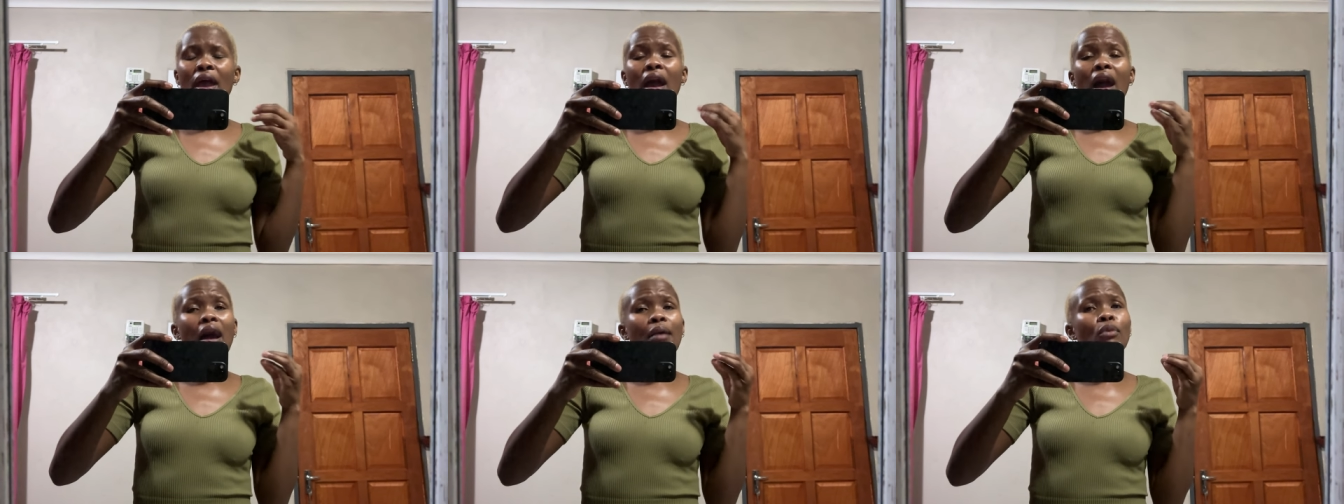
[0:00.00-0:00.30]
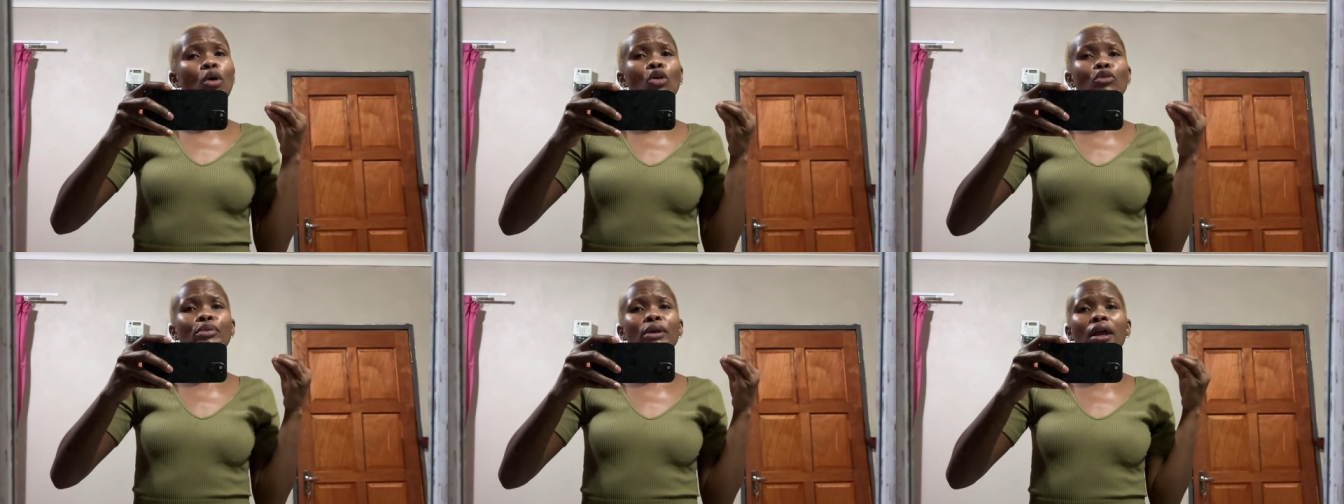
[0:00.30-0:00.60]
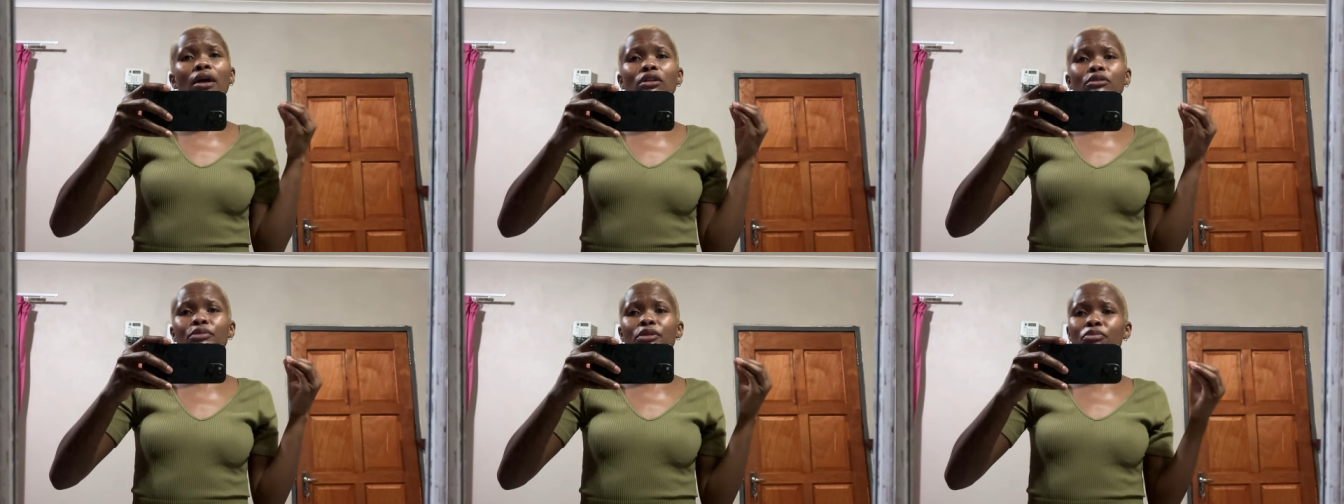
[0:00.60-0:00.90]
i'm hoping
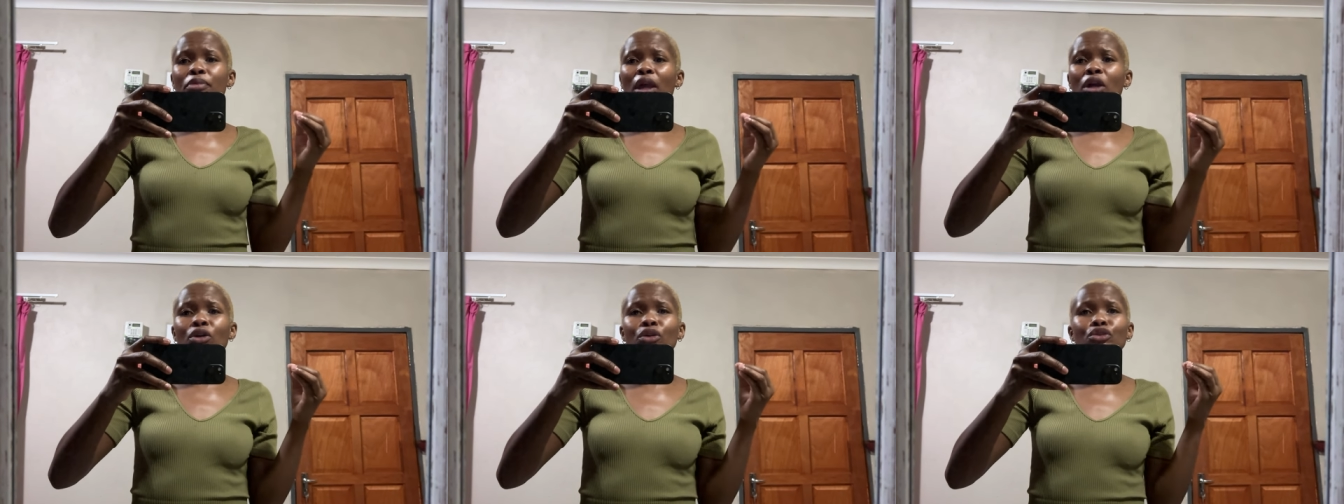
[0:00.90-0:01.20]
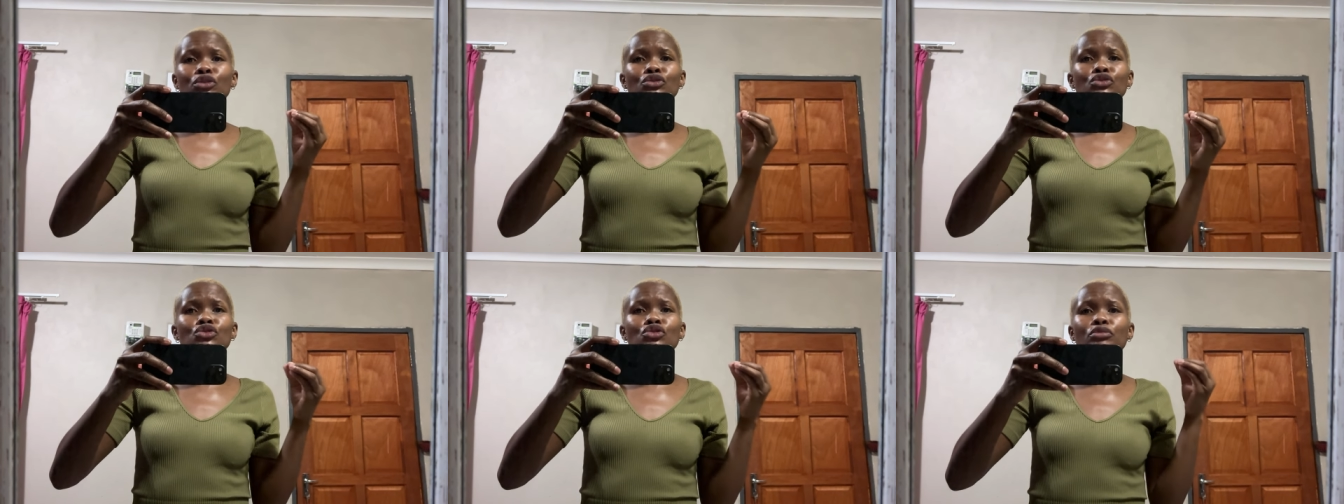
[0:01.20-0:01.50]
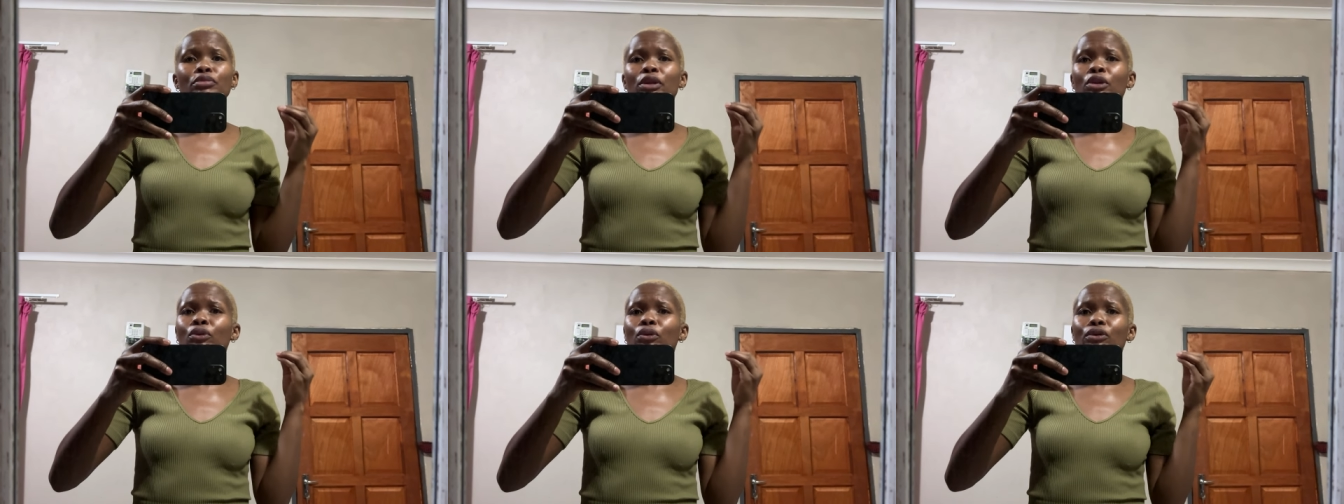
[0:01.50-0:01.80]
i'll be back on youtube
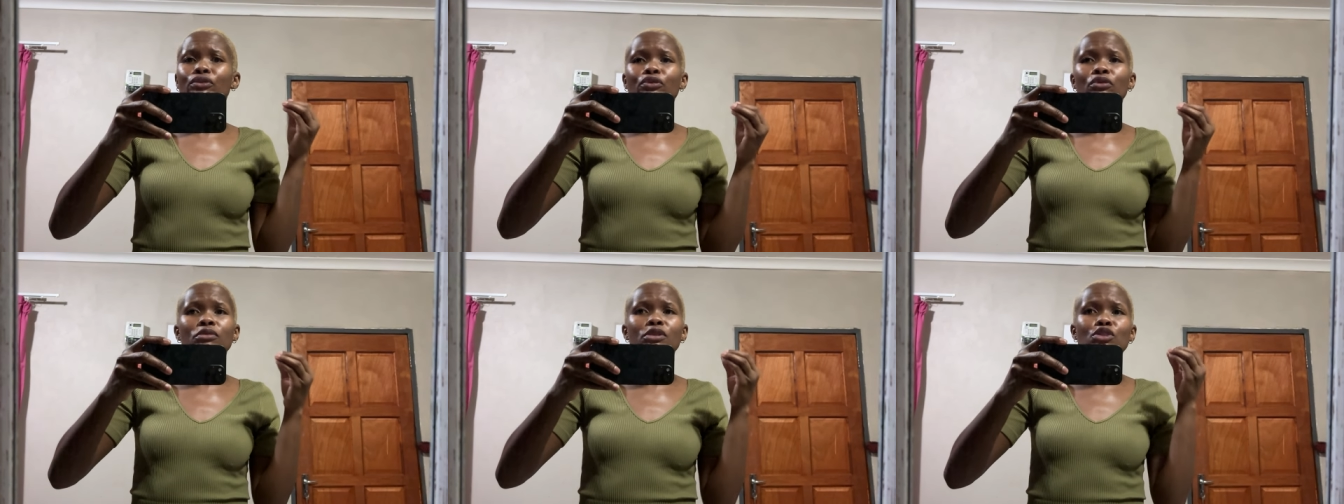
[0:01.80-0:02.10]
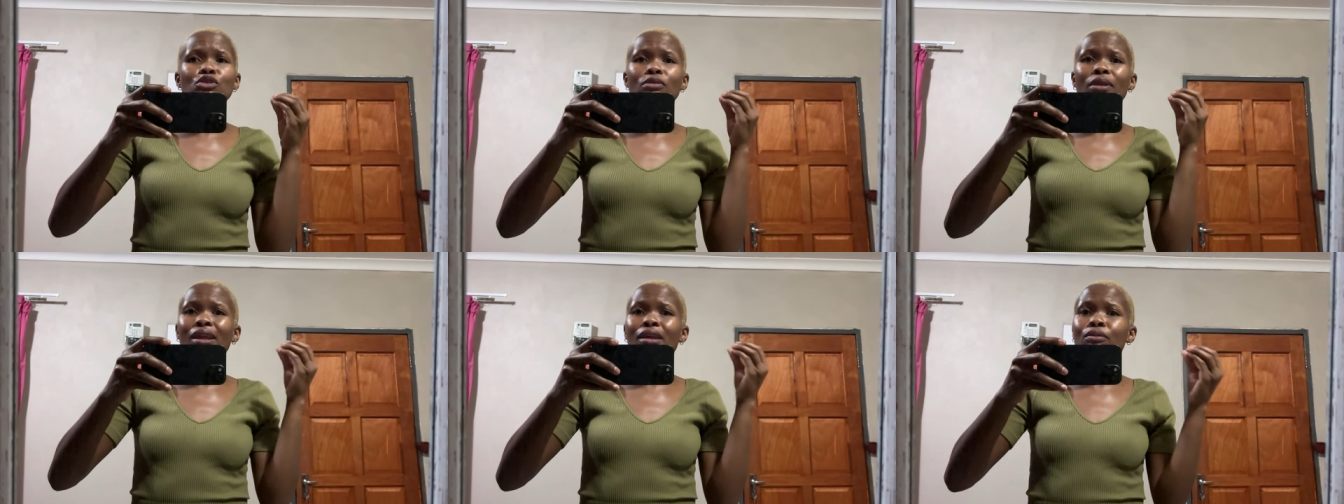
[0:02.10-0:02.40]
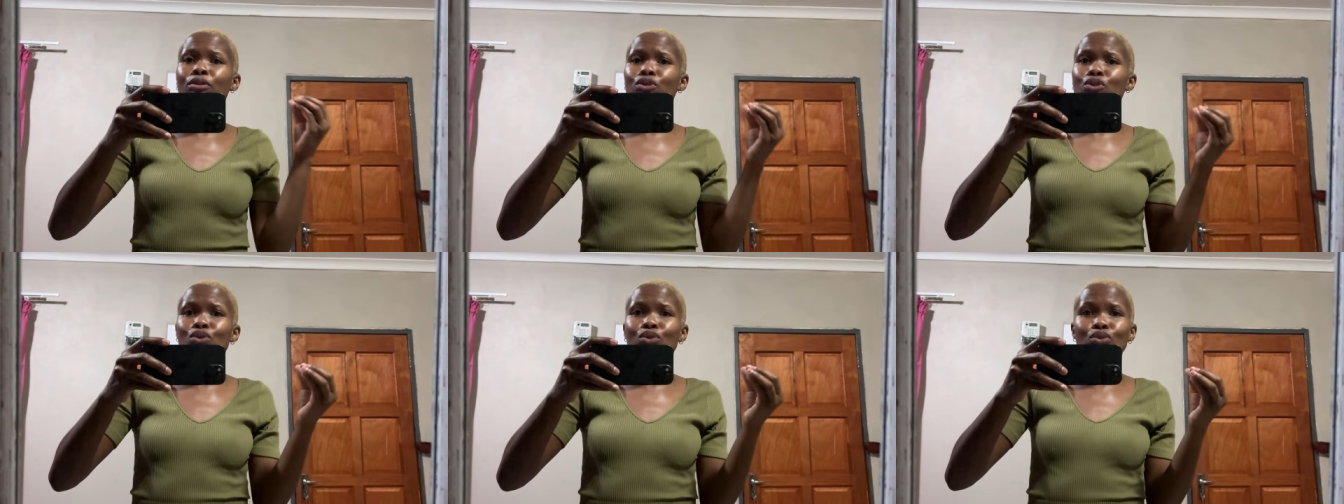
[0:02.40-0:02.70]
in order for me to be
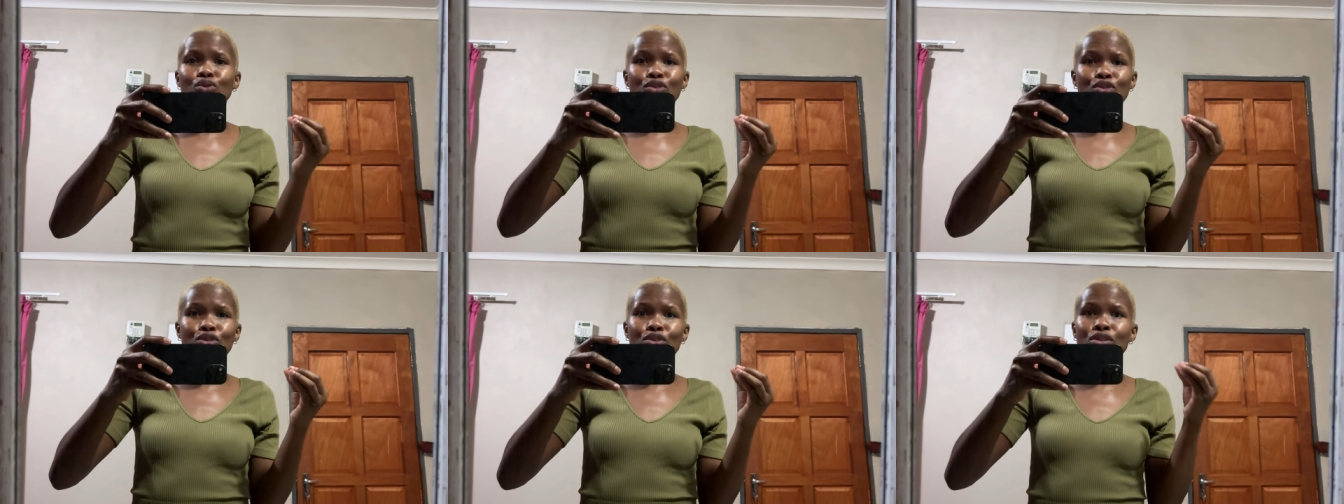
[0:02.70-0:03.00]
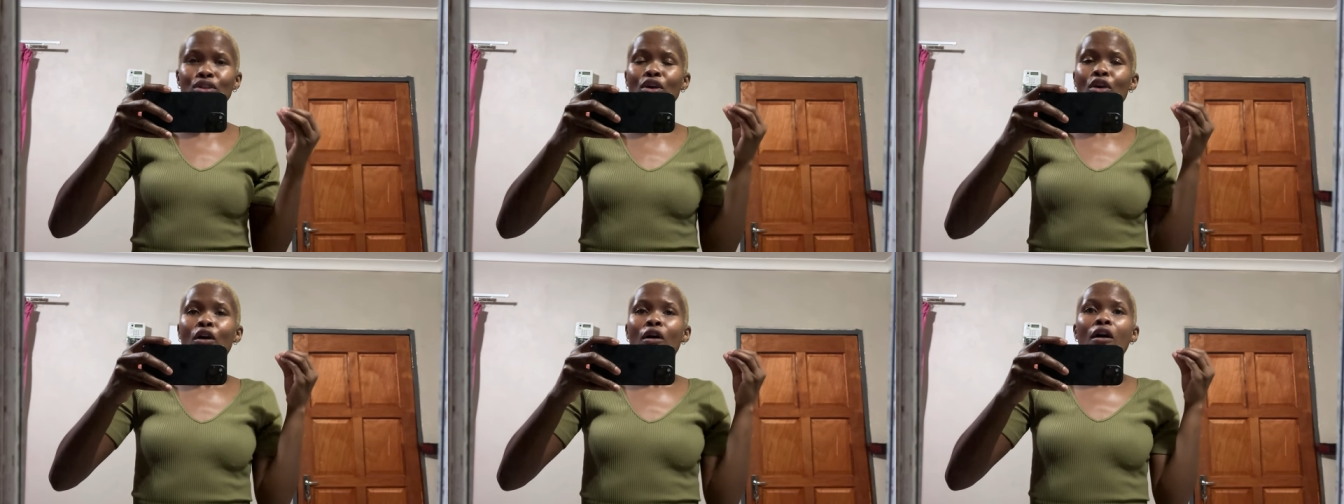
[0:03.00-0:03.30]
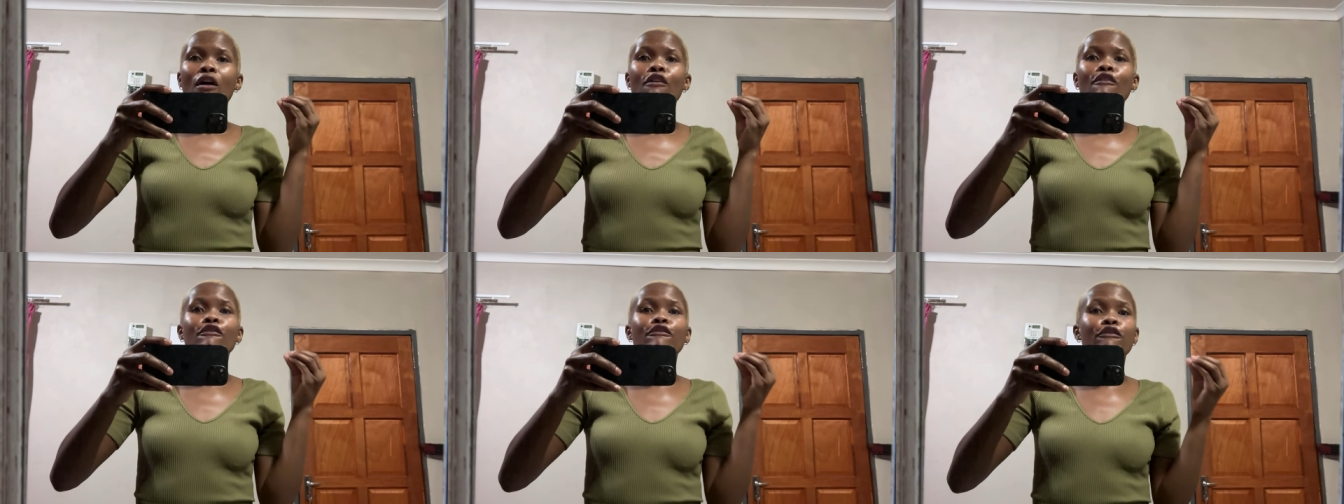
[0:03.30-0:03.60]
able to just
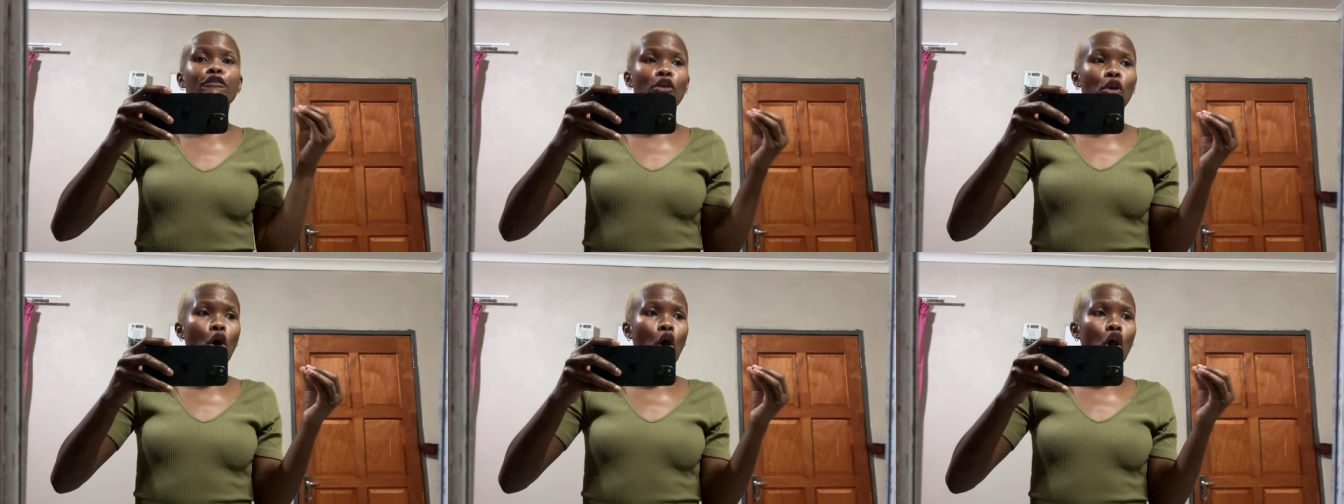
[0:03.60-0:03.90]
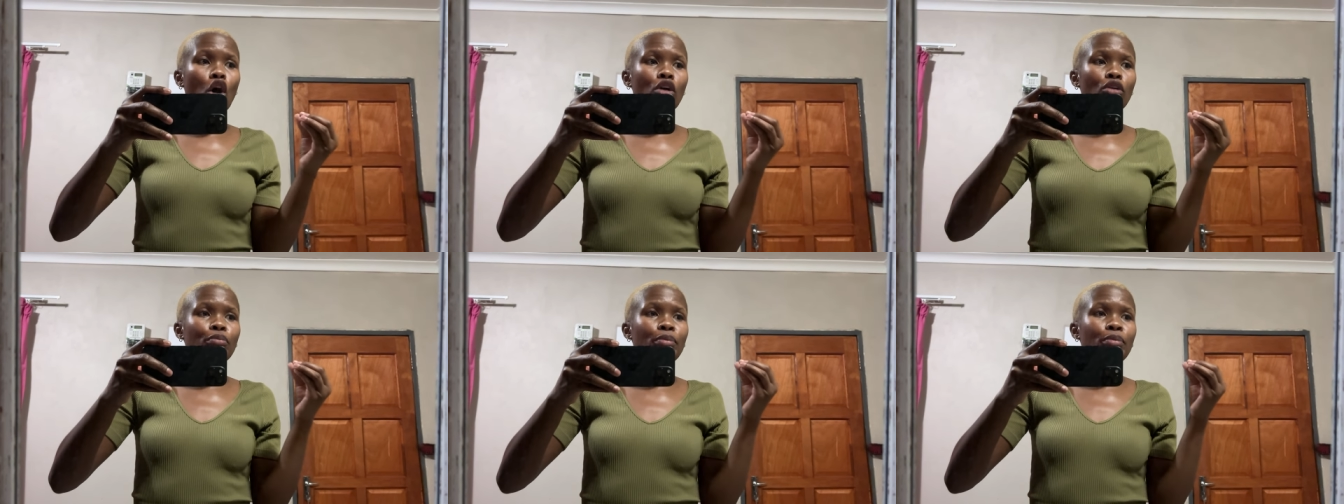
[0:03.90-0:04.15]
vlog.